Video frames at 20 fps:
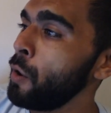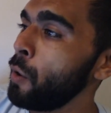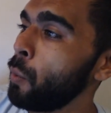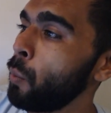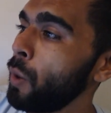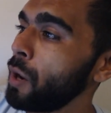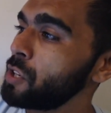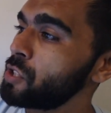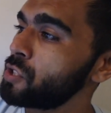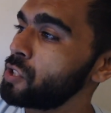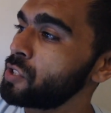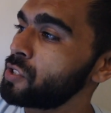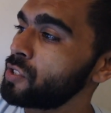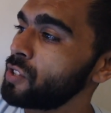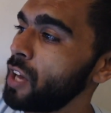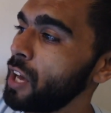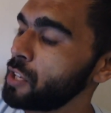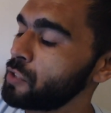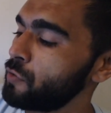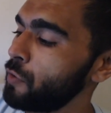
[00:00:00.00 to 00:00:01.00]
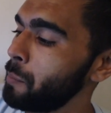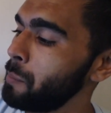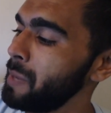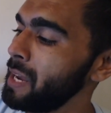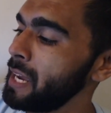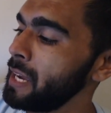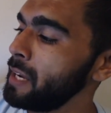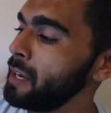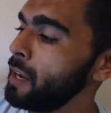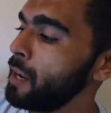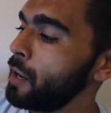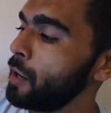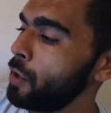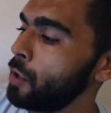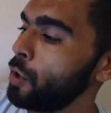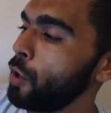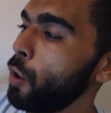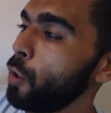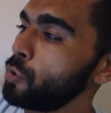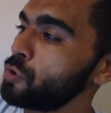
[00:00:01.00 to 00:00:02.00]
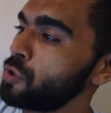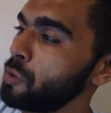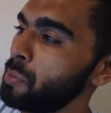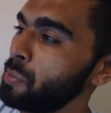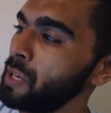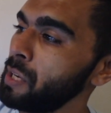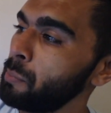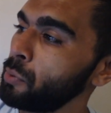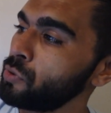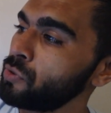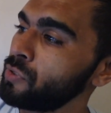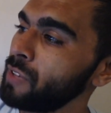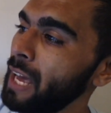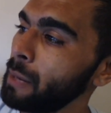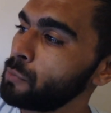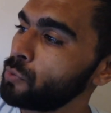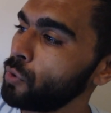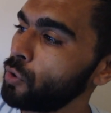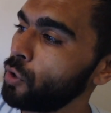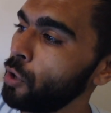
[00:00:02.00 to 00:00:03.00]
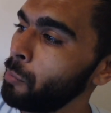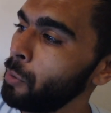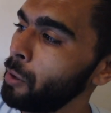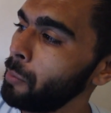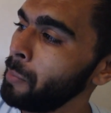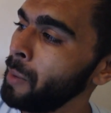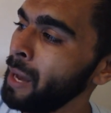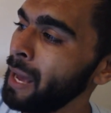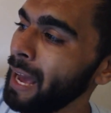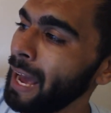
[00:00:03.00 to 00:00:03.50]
Once you search for me, loads of people's names will come up,